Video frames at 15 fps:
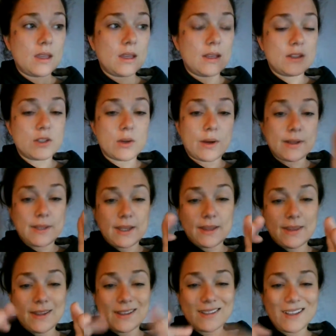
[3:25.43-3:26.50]
And so I take
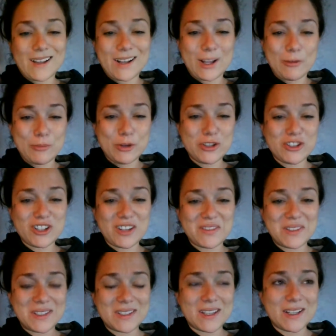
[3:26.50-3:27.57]
the anxiety, I push it off to
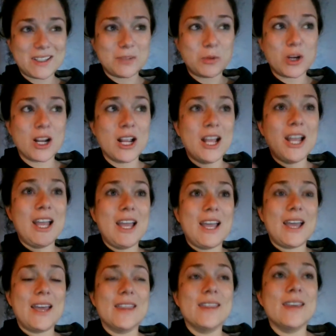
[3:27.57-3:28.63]
the side somewhere.
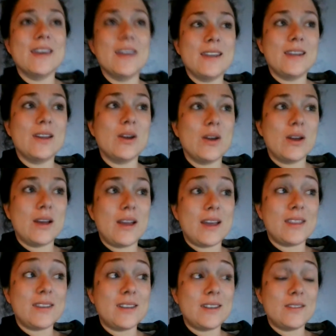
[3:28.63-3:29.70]
And then
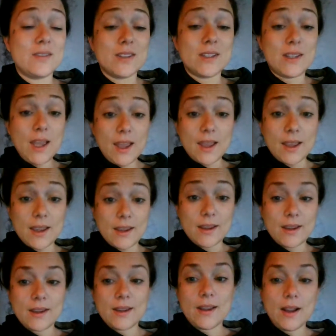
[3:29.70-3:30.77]
at the end of the
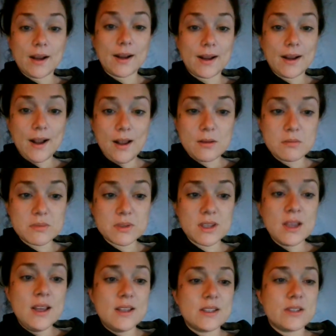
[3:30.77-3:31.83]
day, here it comes.
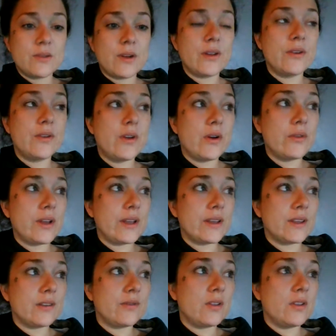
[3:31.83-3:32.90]
So I don't know
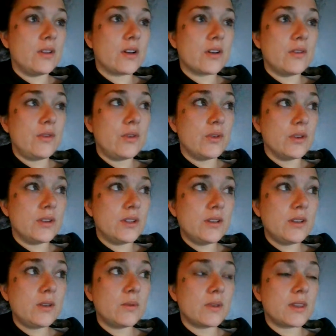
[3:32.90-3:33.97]
like if a lot of you are
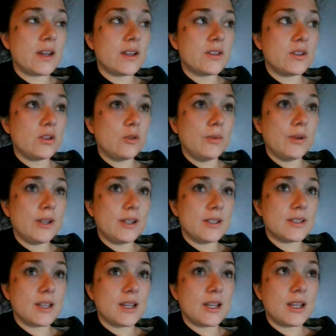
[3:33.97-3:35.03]
dealing with that too, but it's
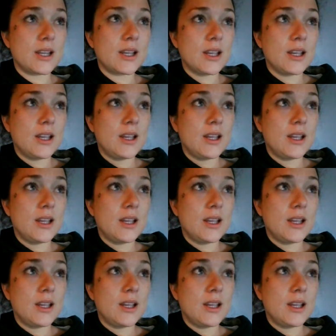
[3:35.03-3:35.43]
like